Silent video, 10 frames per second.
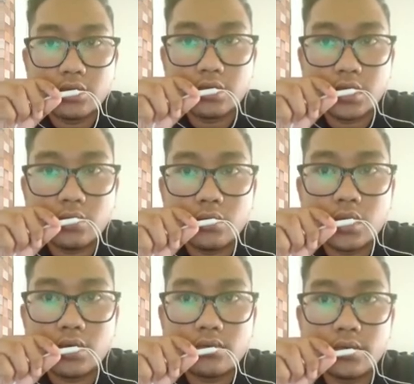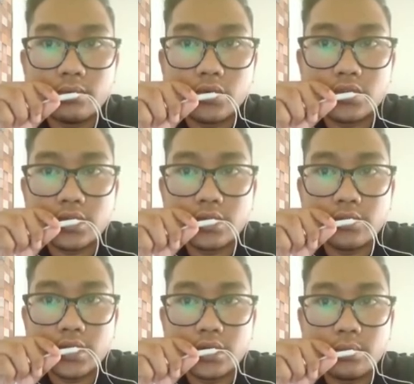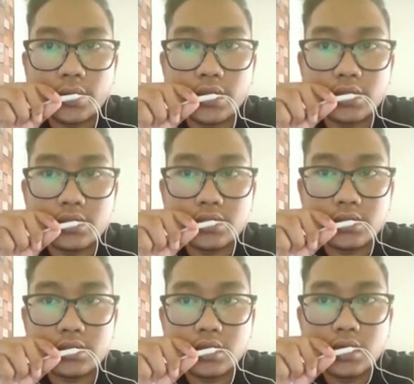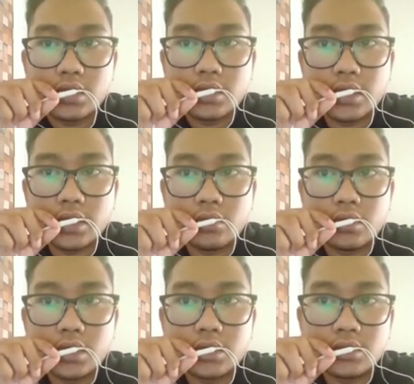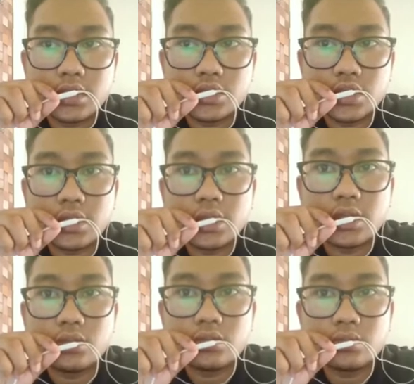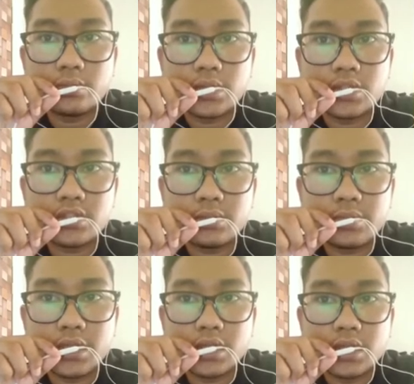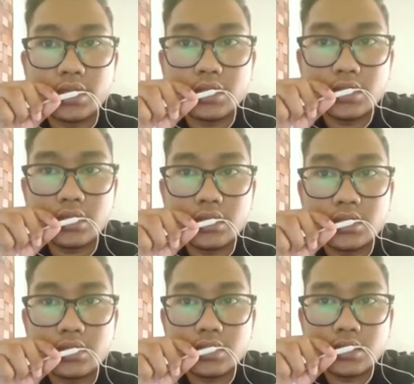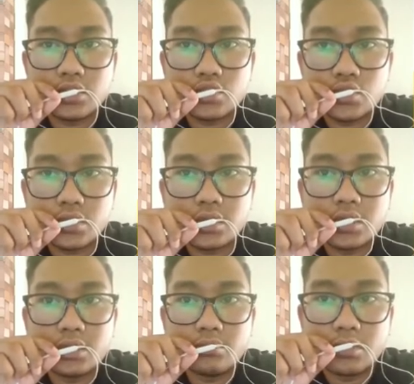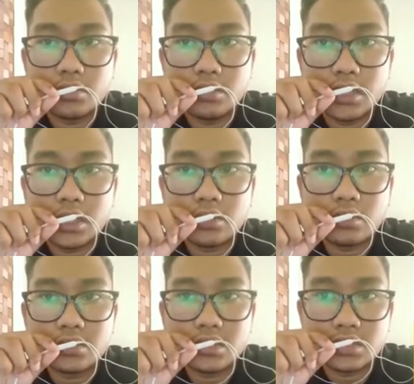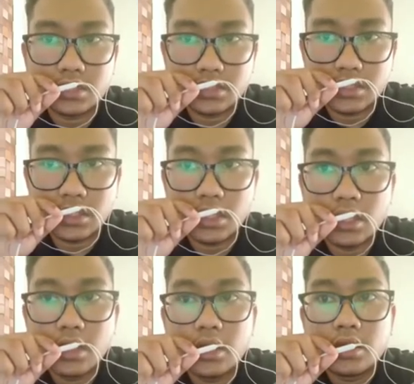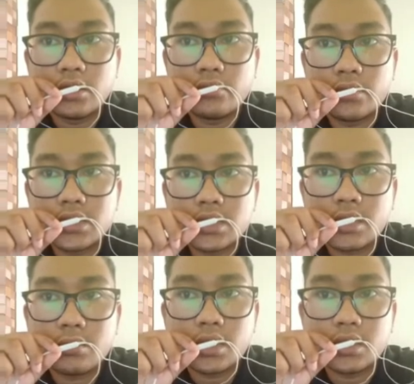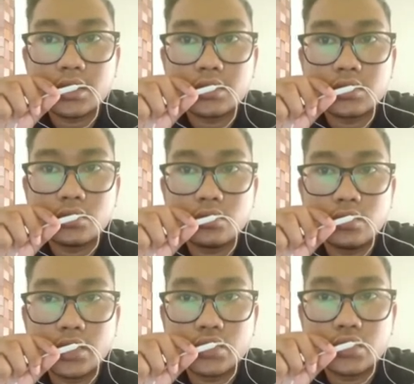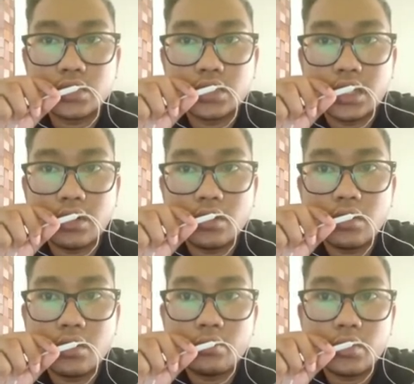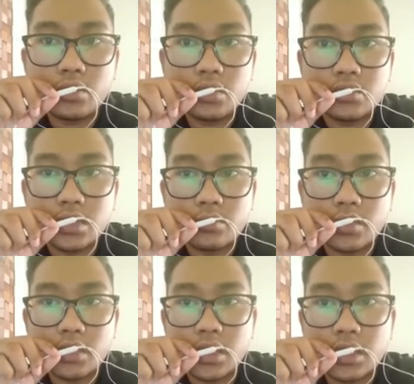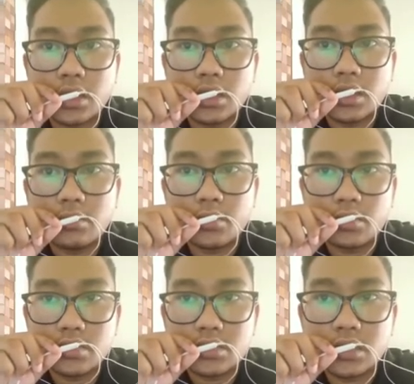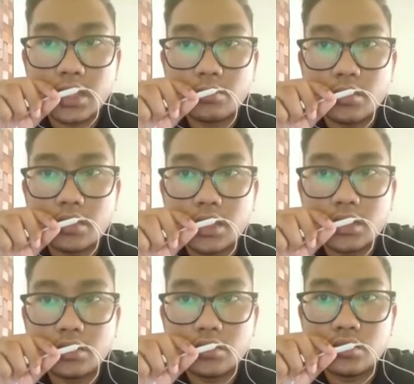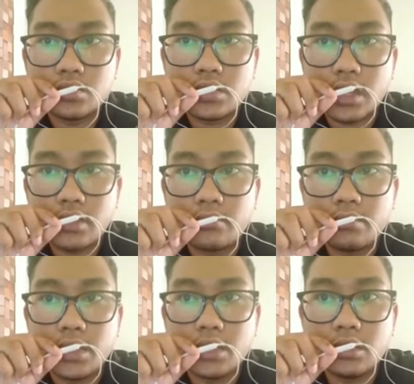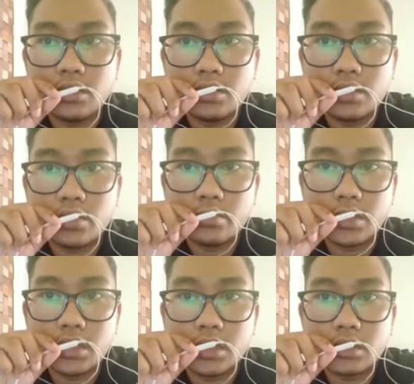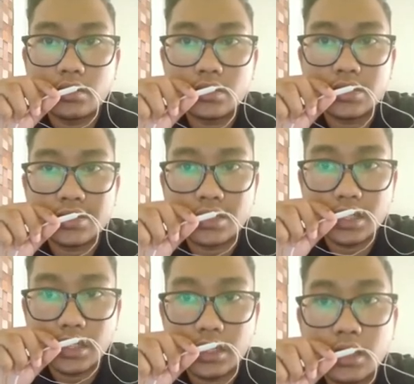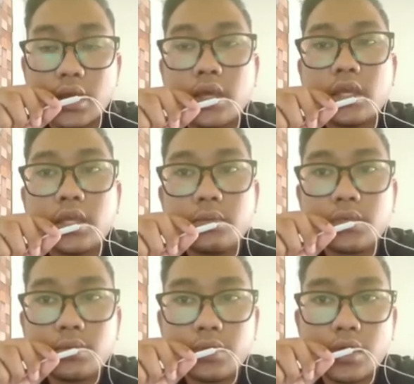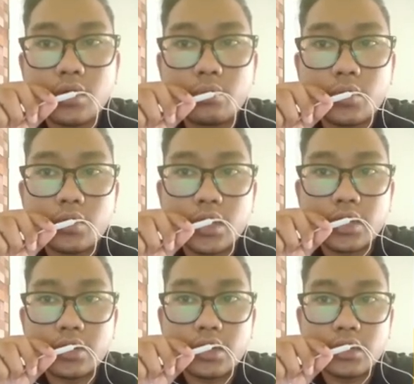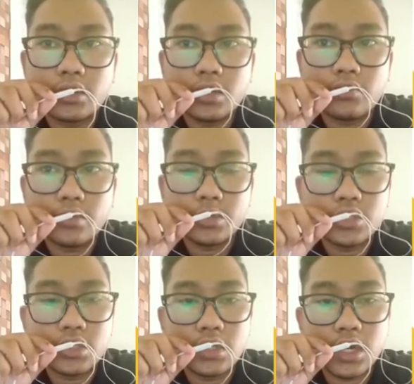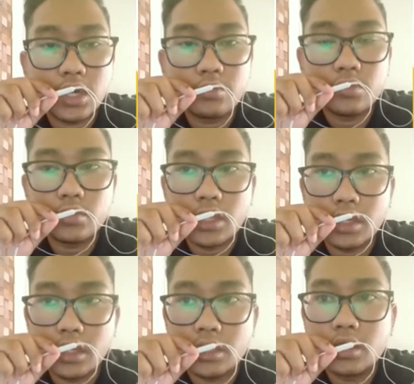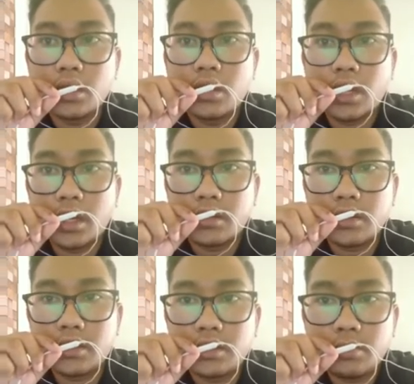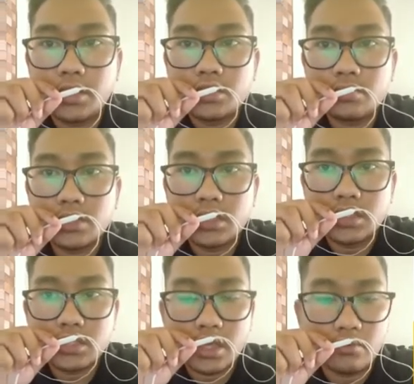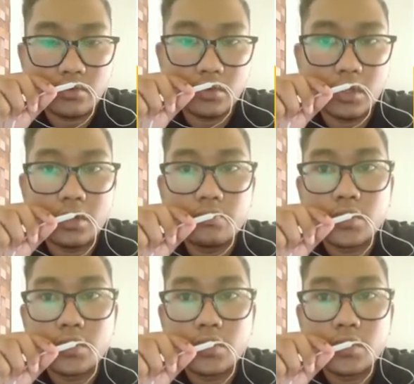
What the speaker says: Okay, one of the most significant practice that organization need to participate in is ensuring product consistency. The first step here is to ensure that all producer and product use have been documented consistently in keeping all product related information up to date. Data management is helpful.